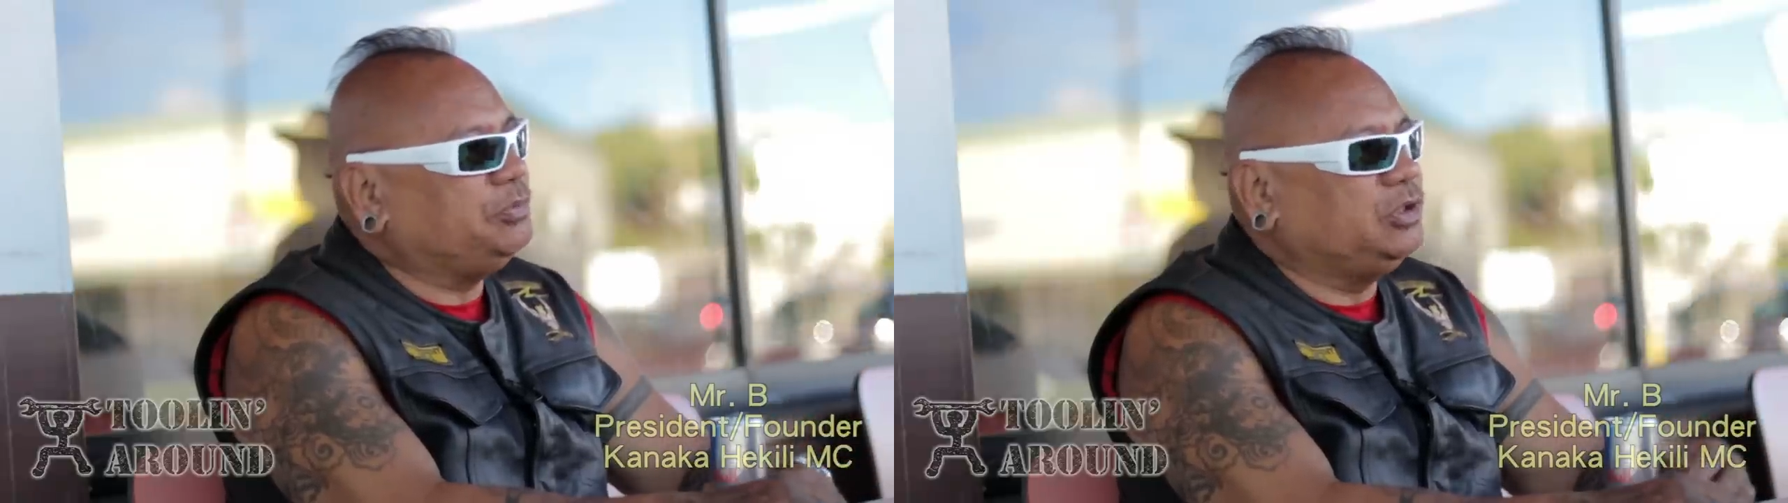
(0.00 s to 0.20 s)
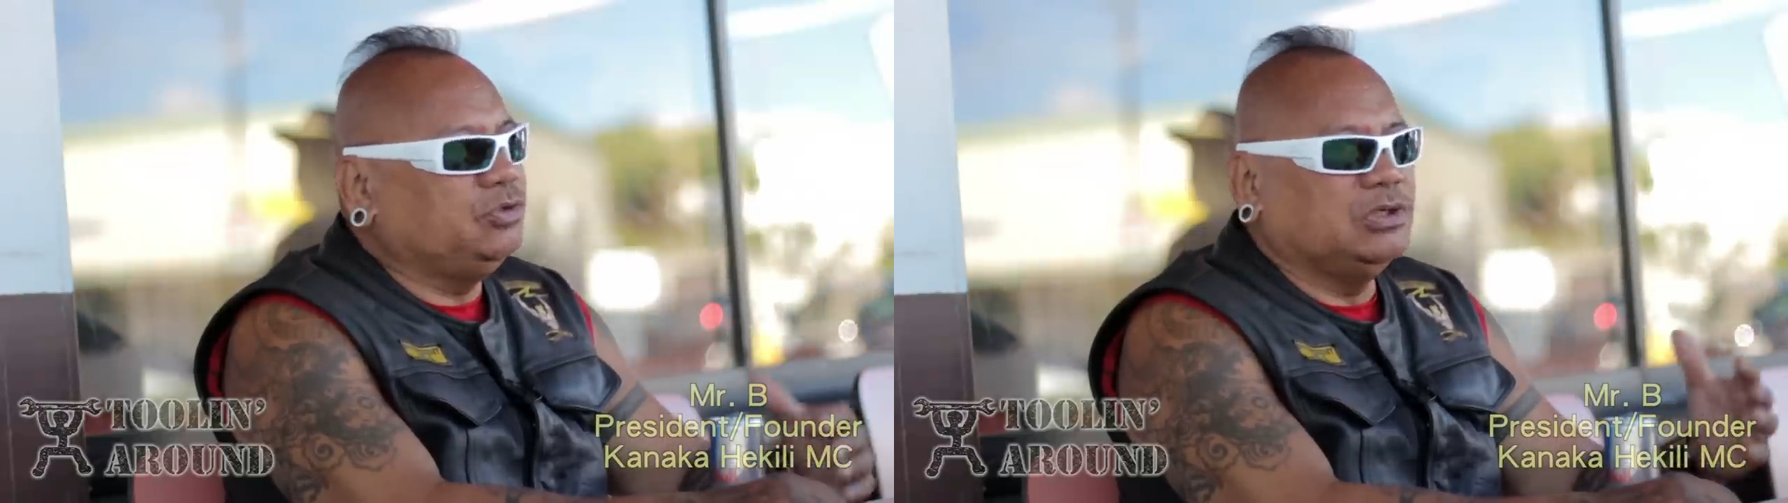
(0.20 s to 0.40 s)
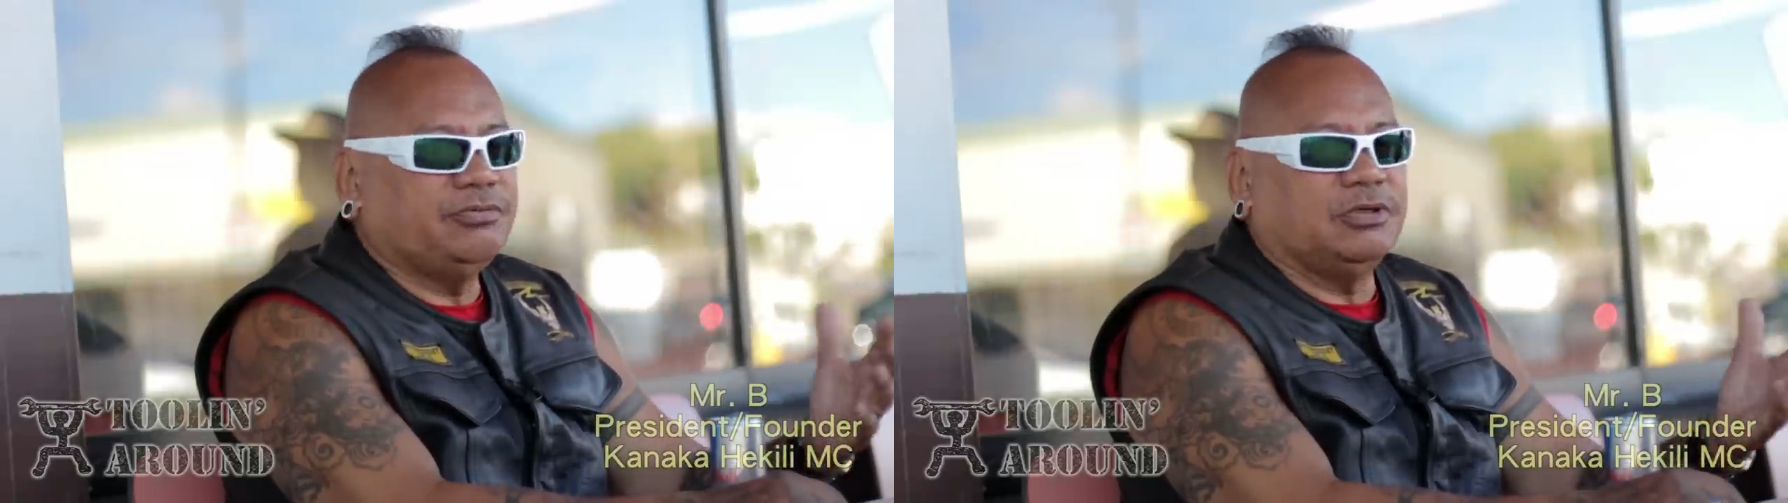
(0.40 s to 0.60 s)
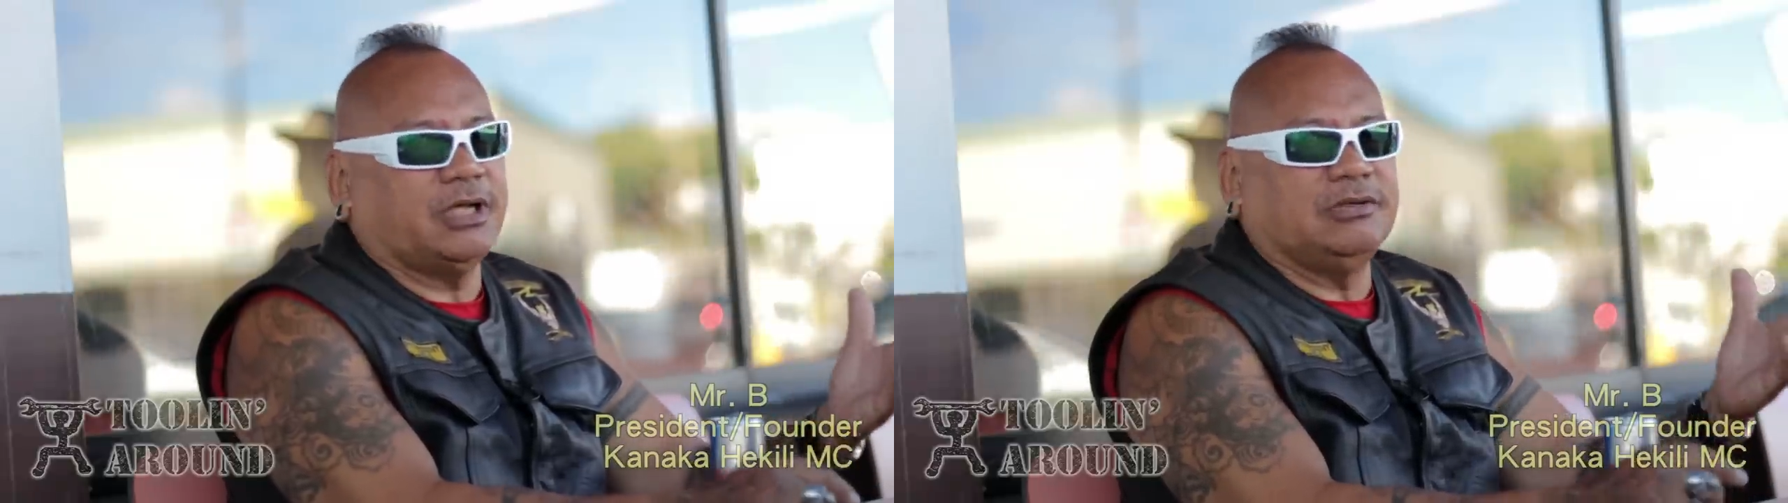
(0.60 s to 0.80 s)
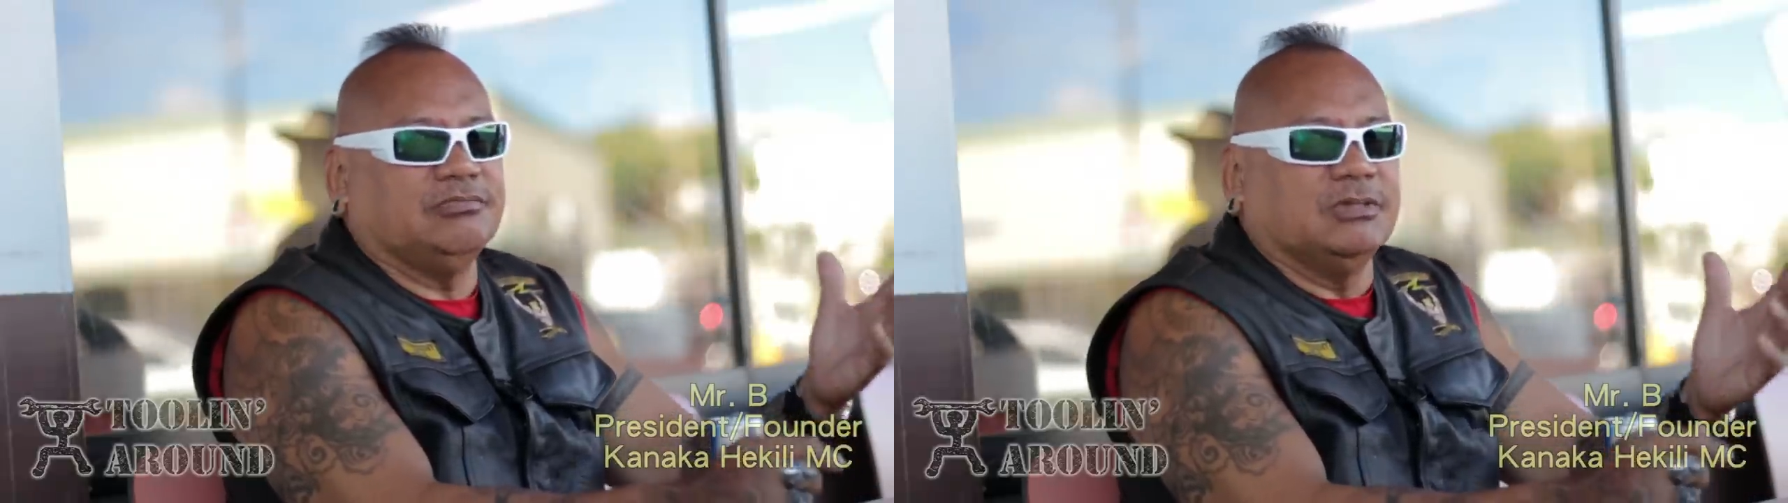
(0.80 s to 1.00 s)
We've been doing it for
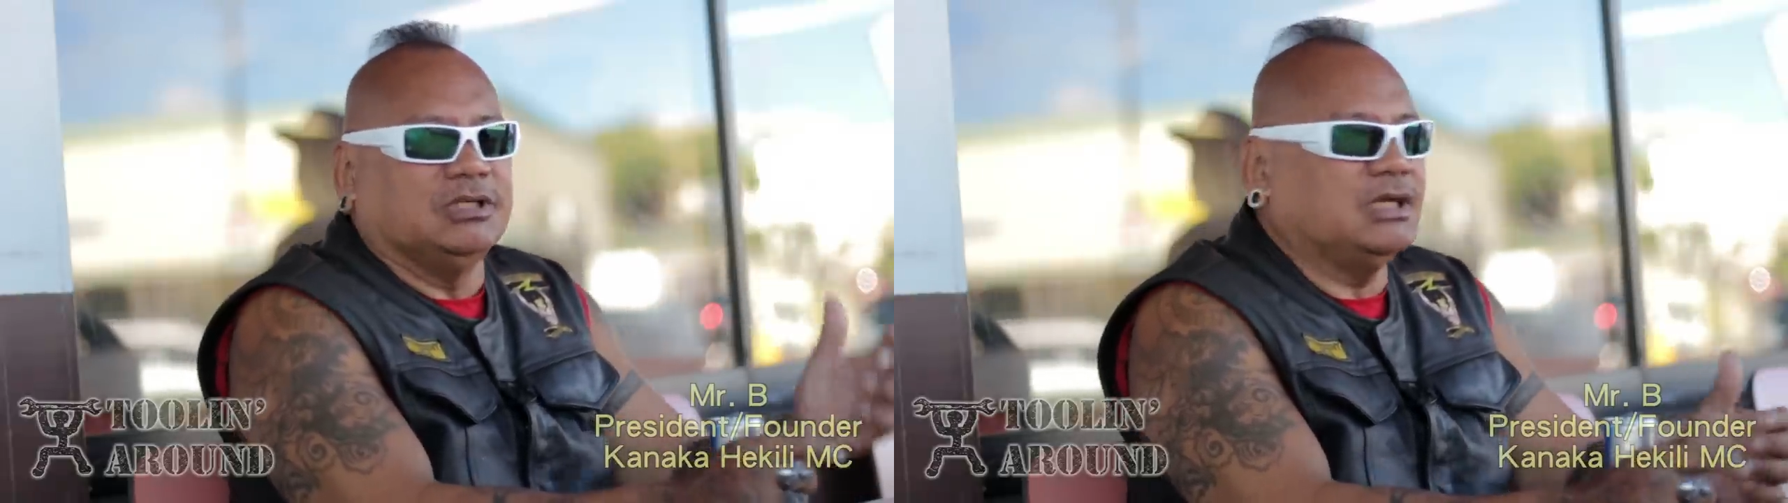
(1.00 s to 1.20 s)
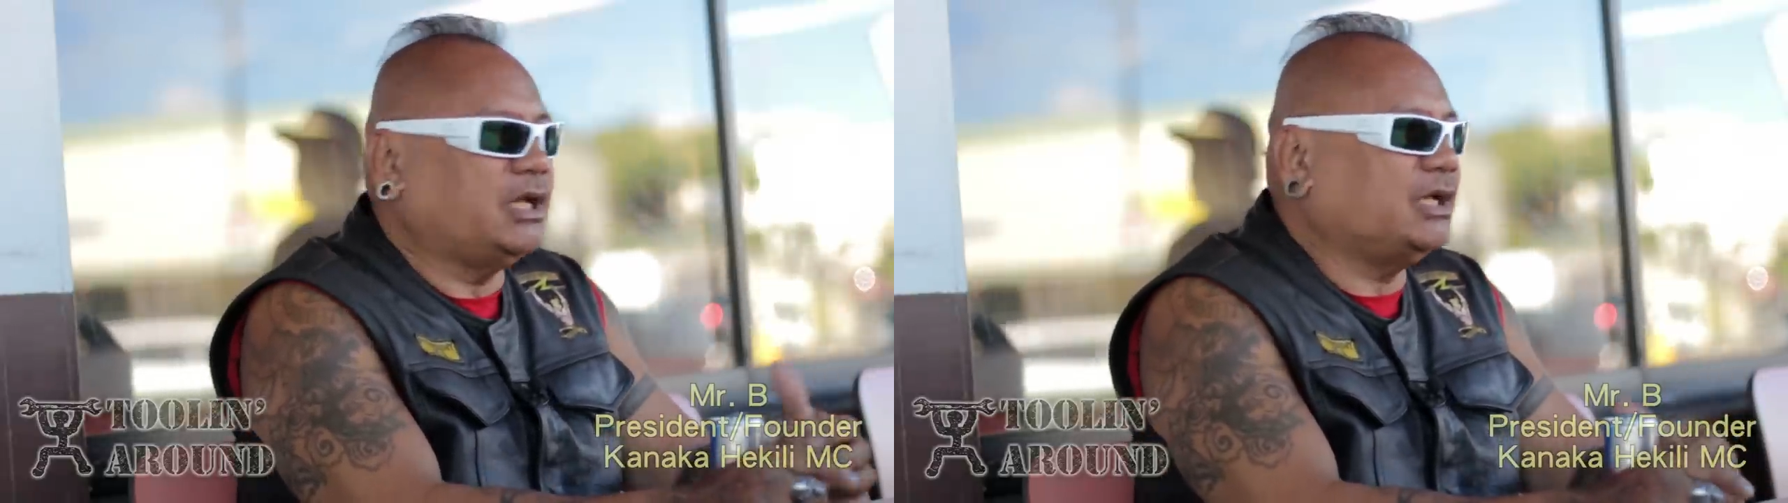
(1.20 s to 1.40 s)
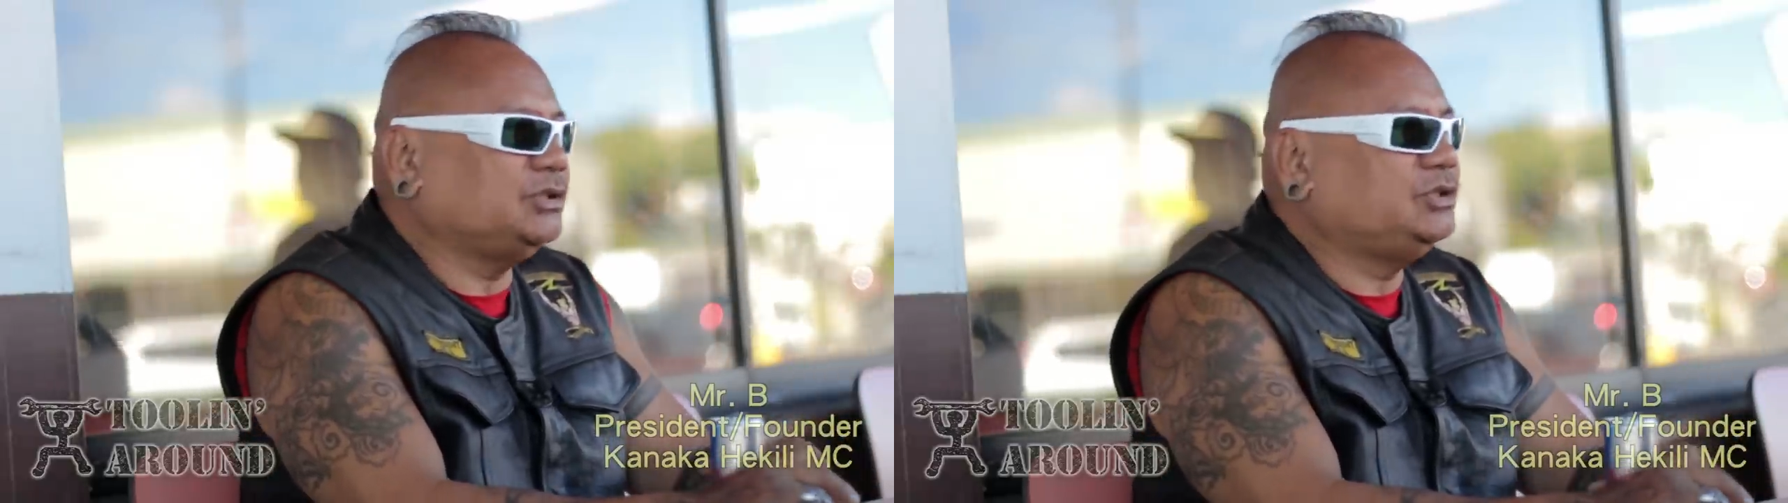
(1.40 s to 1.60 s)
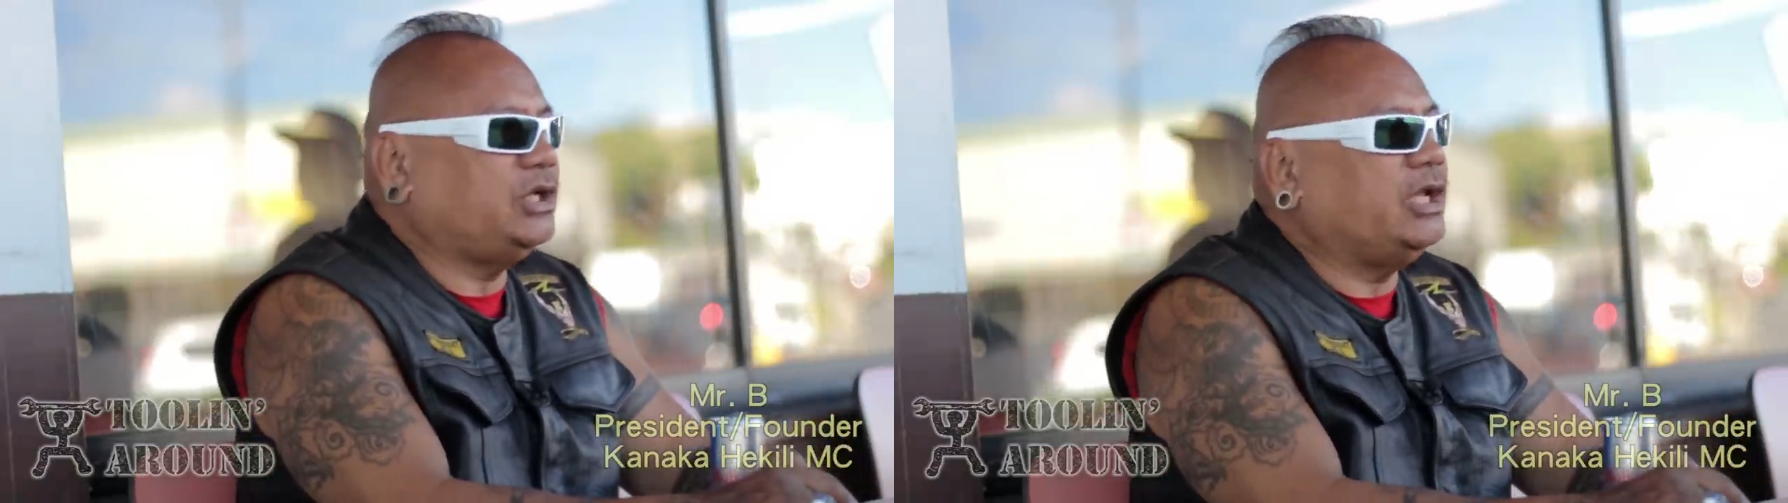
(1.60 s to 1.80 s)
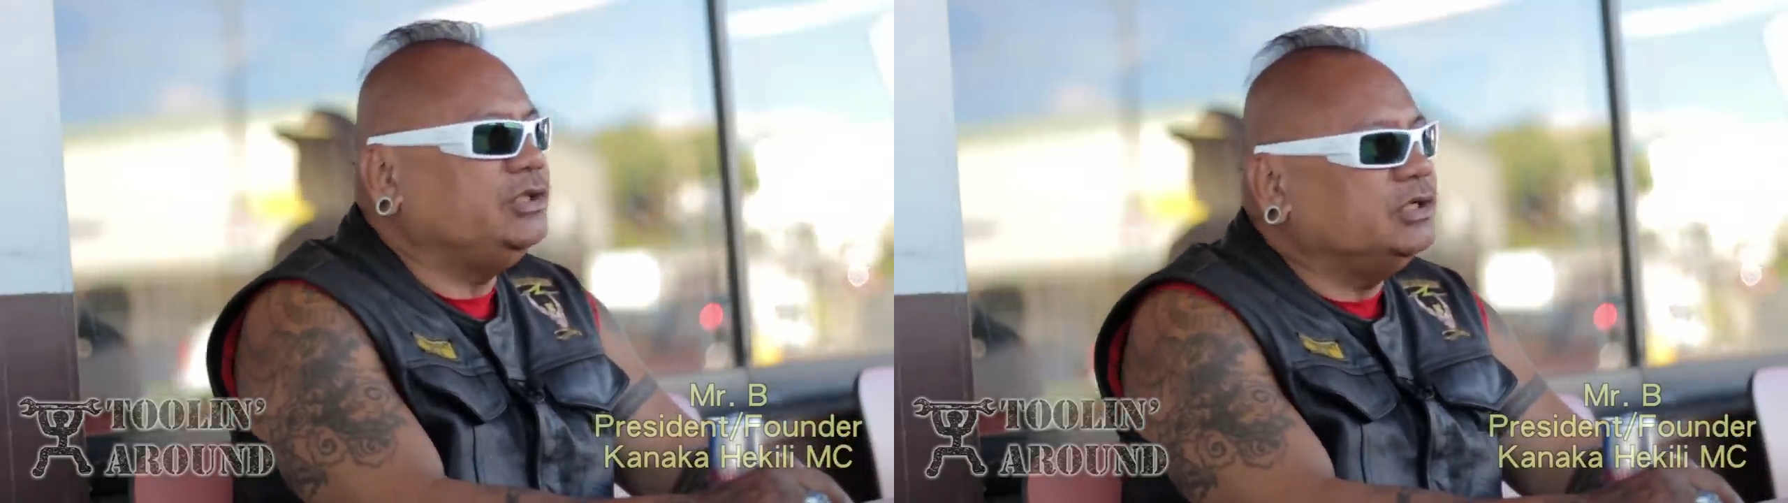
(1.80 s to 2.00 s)
like the
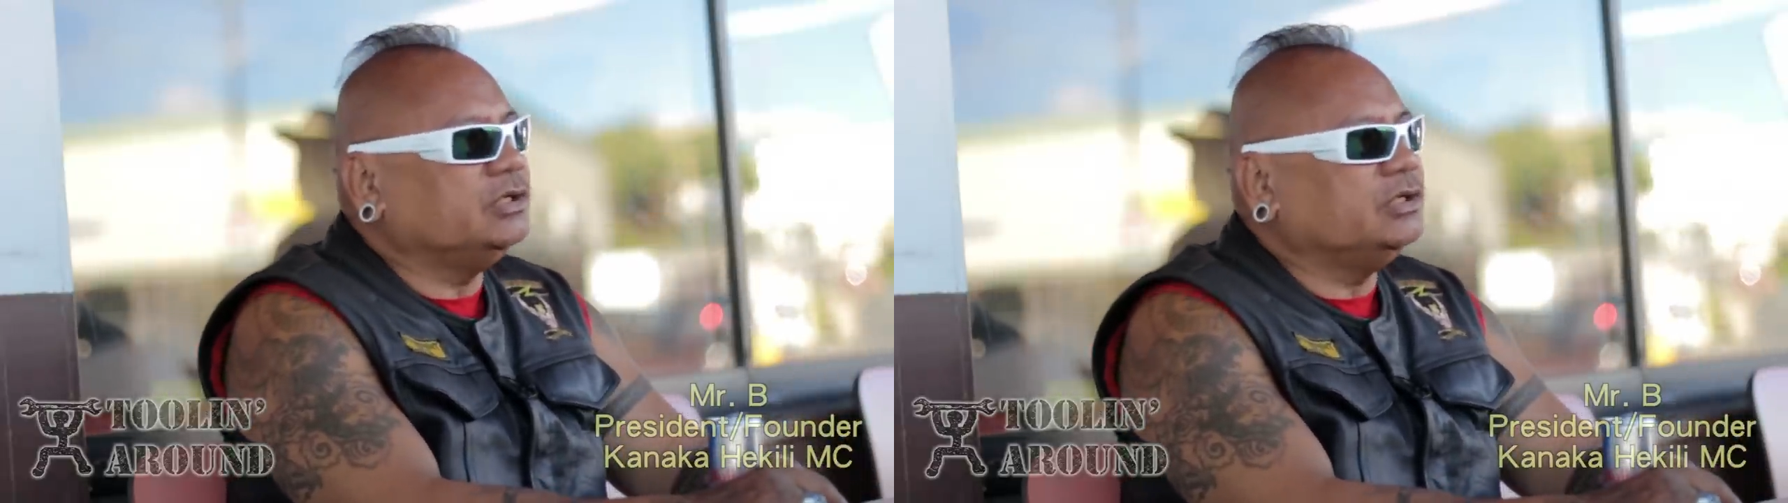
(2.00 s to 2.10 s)
last 10